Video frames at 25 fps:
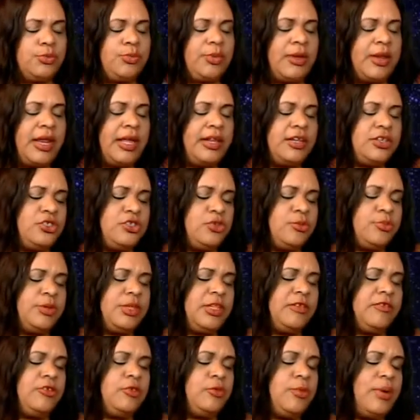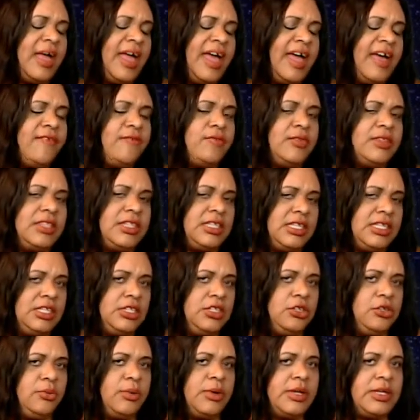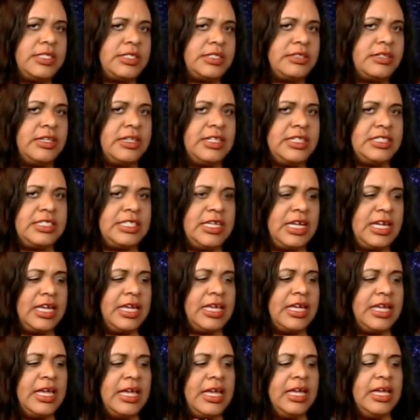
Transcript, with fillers: but I do believe you have within you what it's going to take